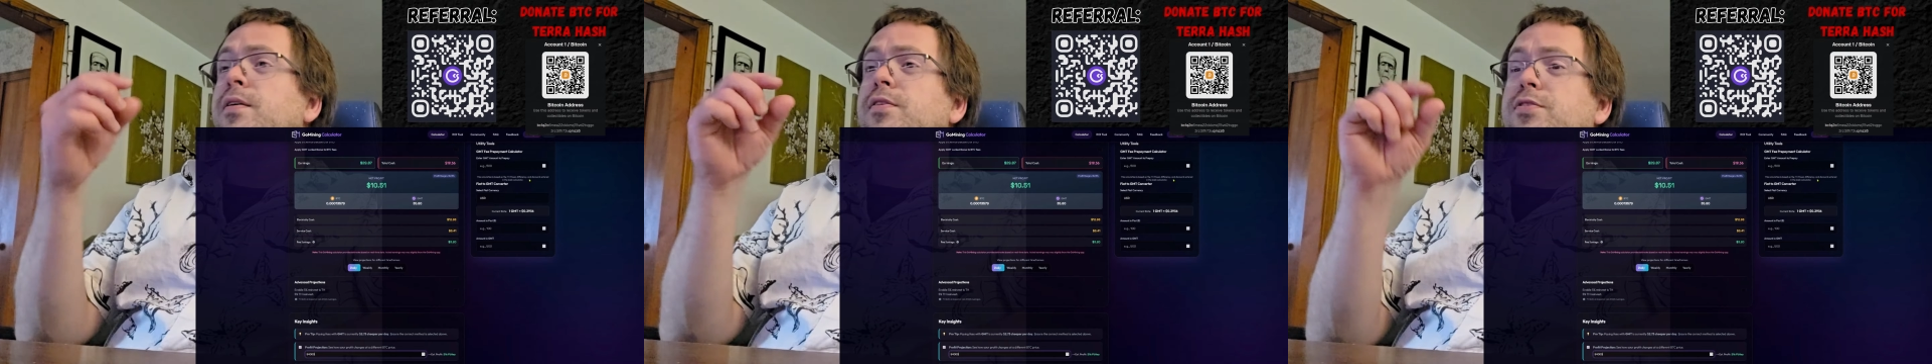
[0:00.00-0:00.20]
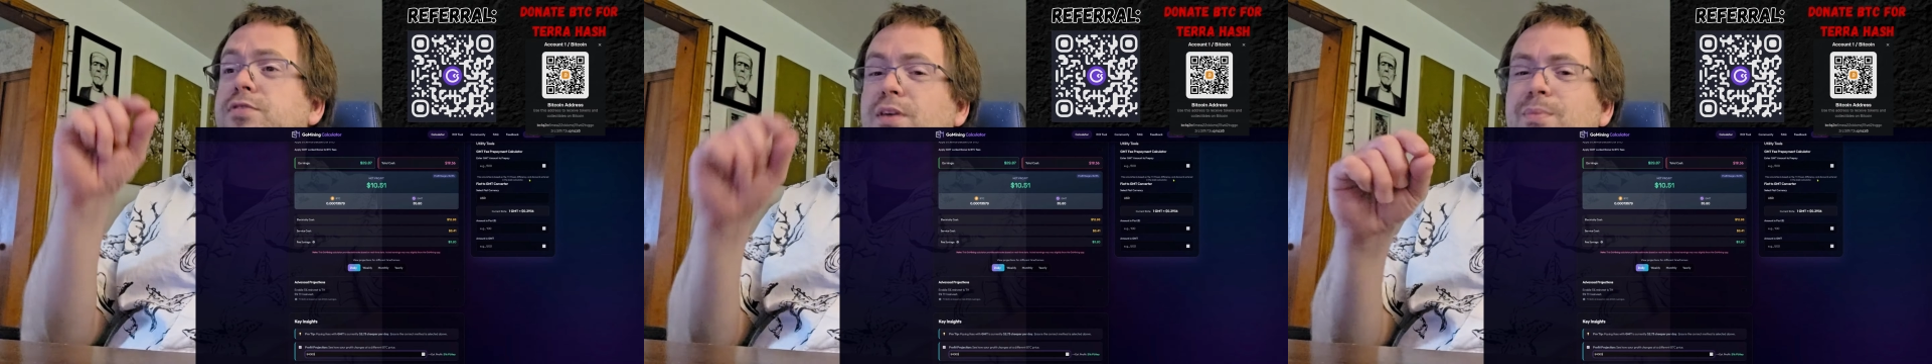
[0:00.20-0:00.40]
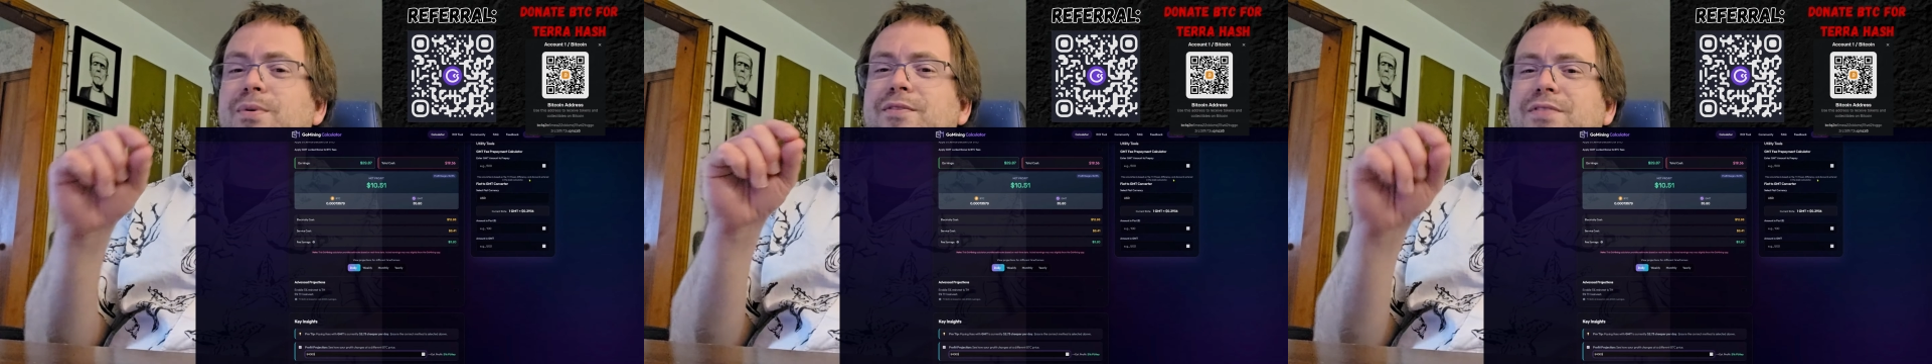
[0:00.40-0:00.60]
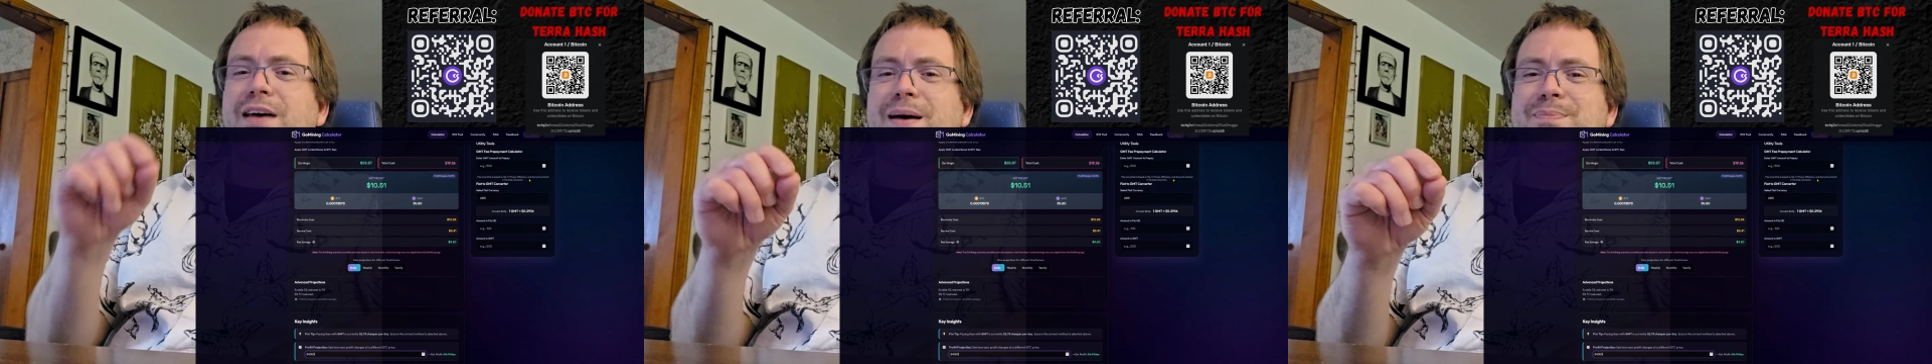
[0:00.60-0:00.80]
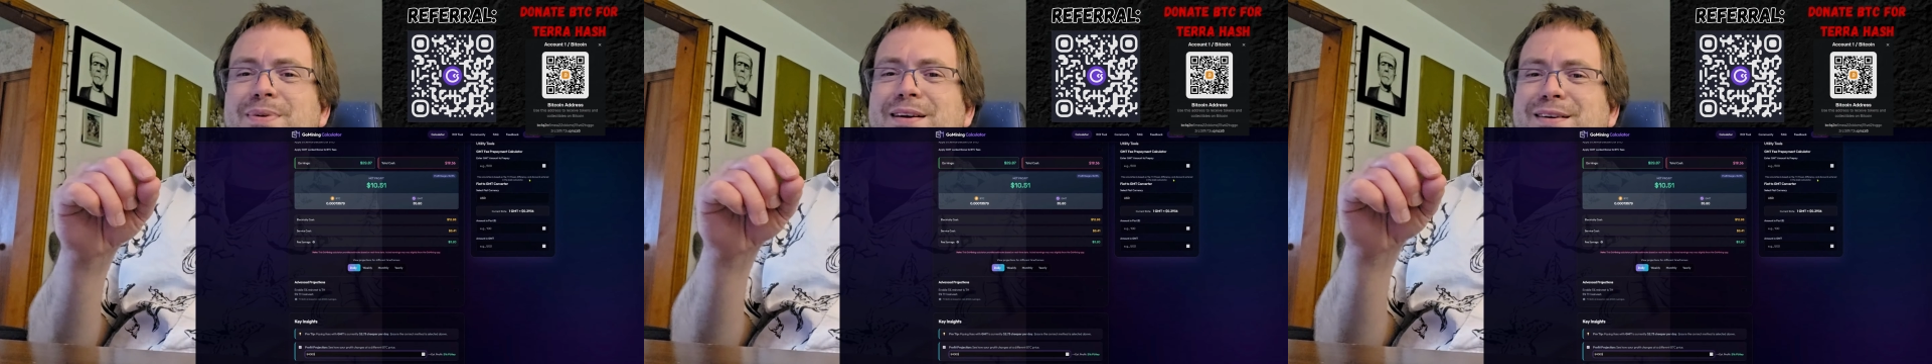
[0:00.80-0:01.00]
some of
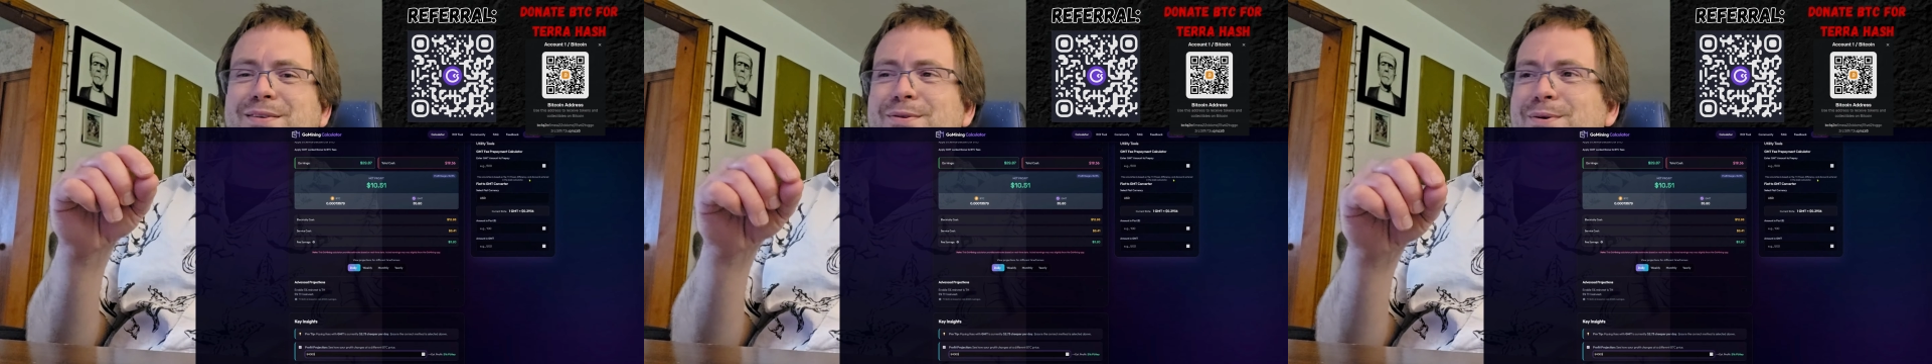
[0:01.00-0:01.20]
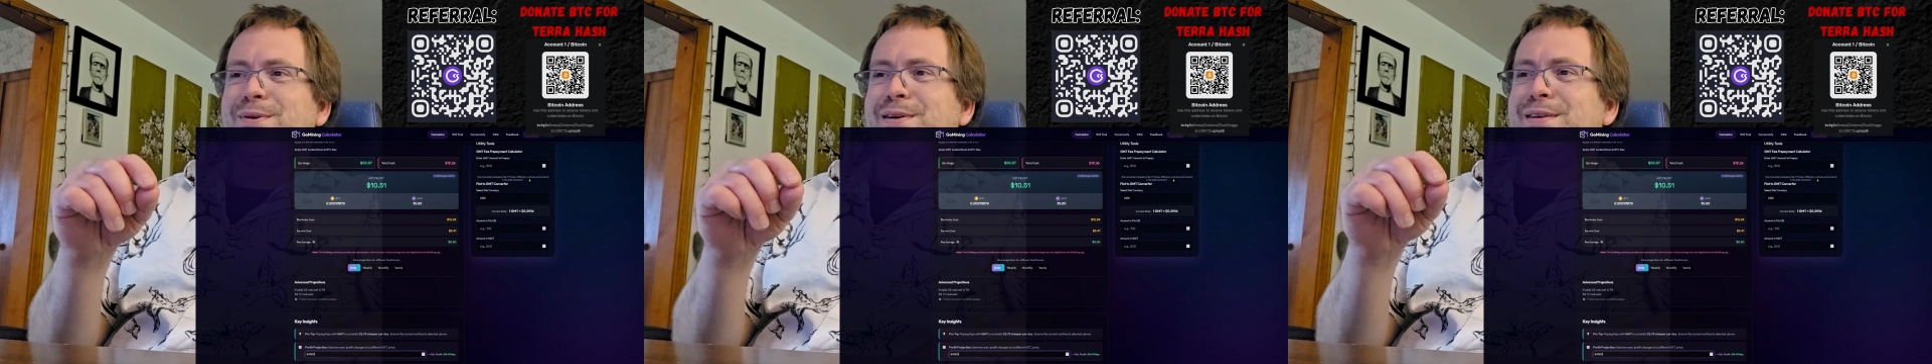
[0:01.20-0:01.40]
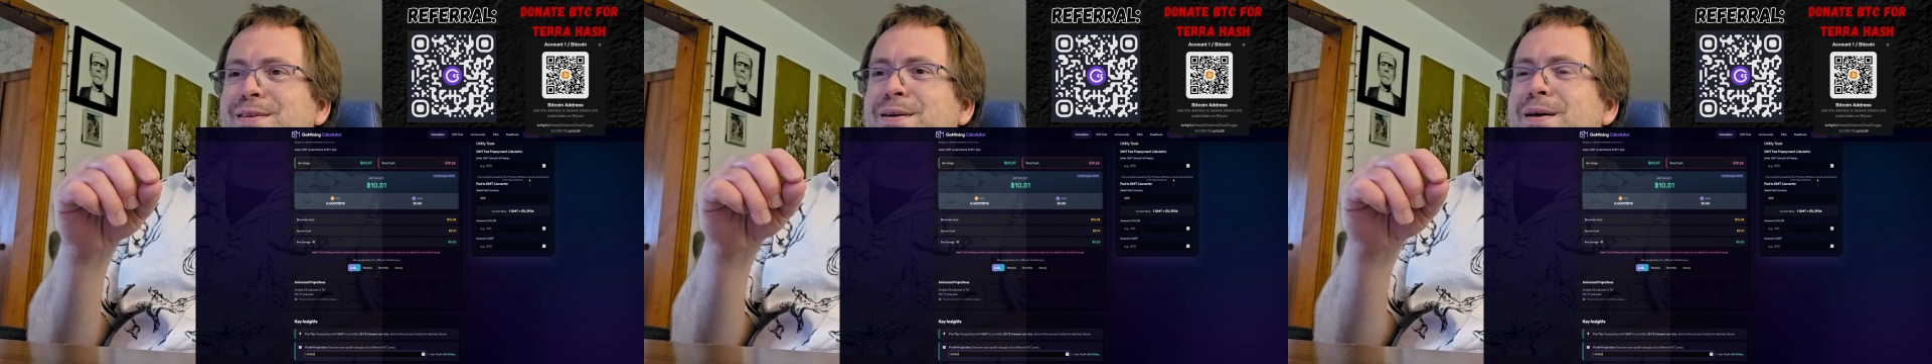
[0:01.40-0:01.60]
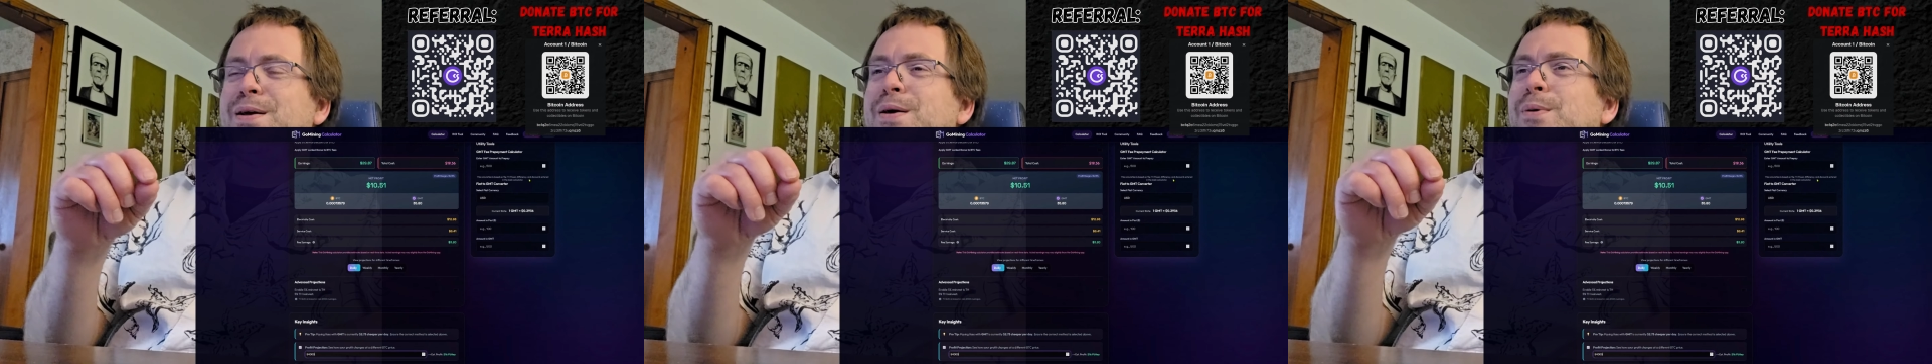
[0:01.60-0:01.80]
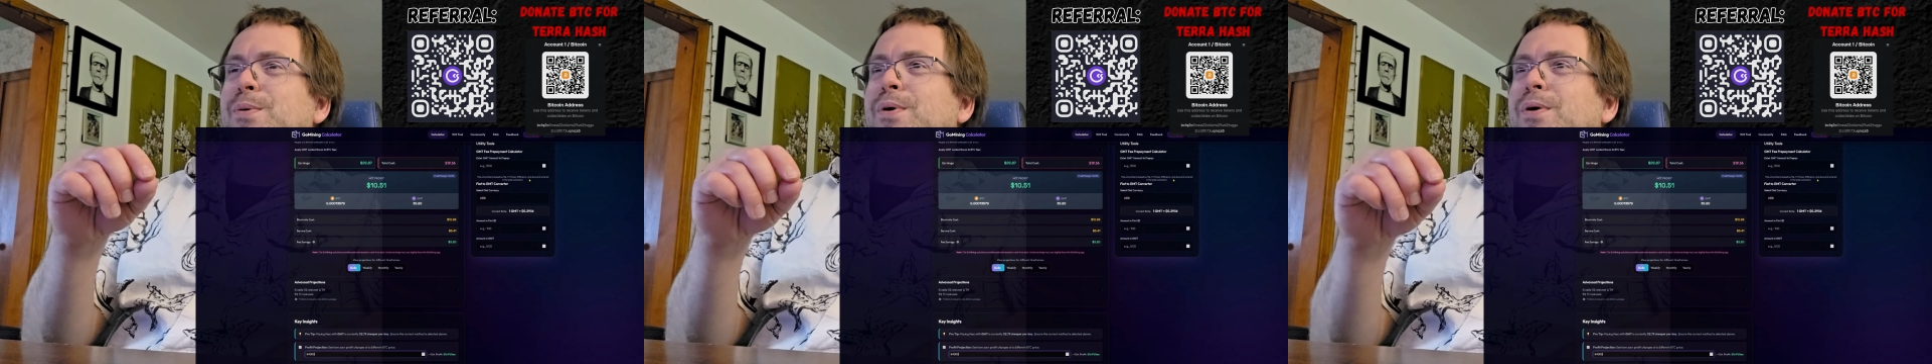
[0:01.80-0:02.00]
that Bitcoin
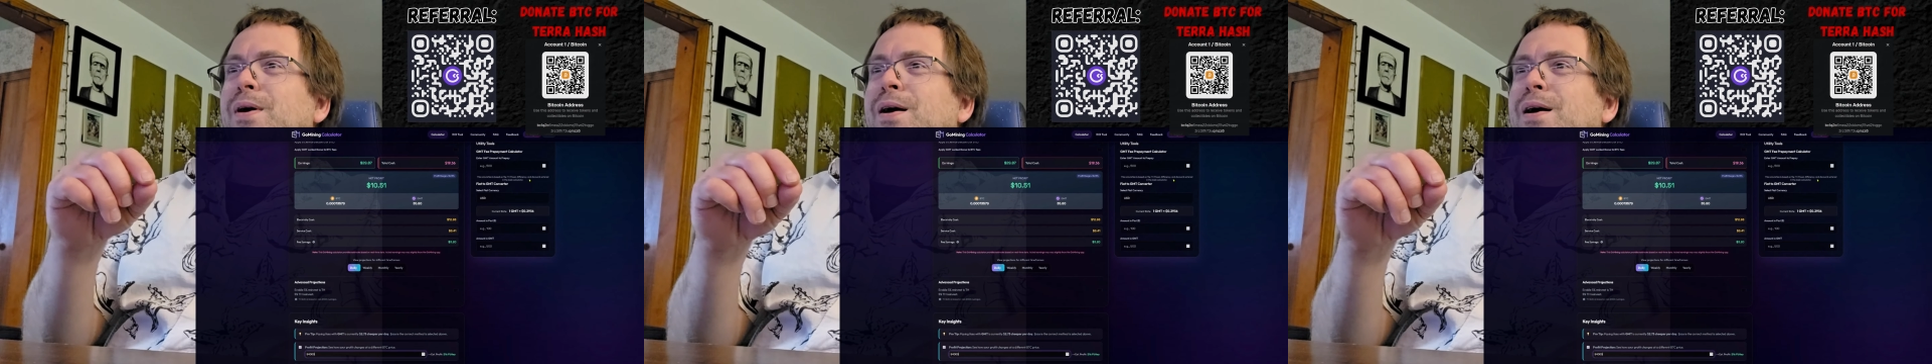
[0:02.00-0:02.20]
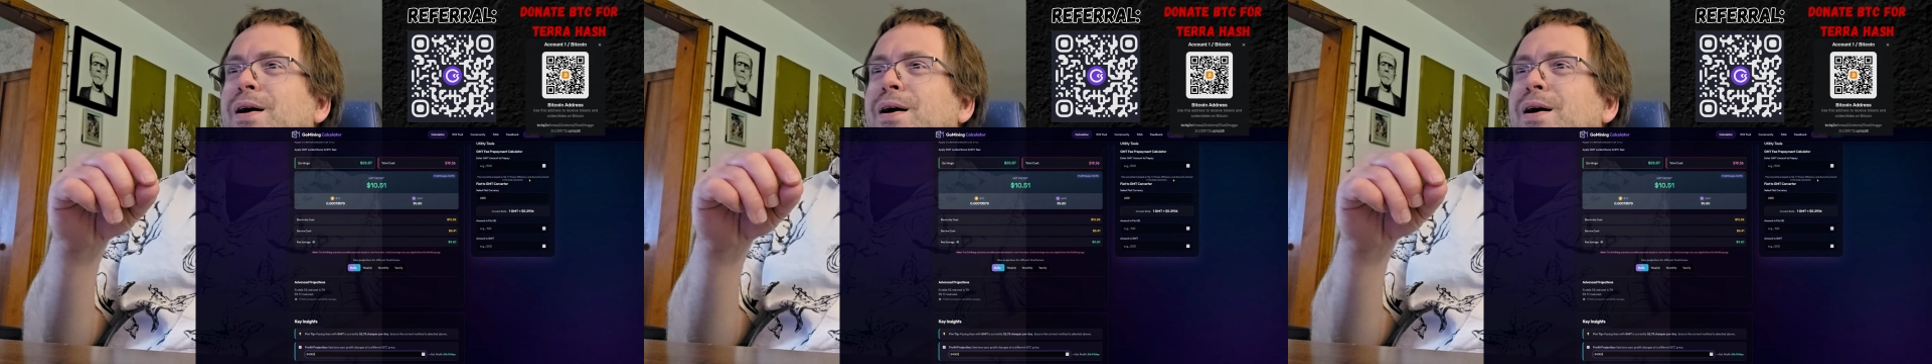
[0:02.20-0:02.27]
will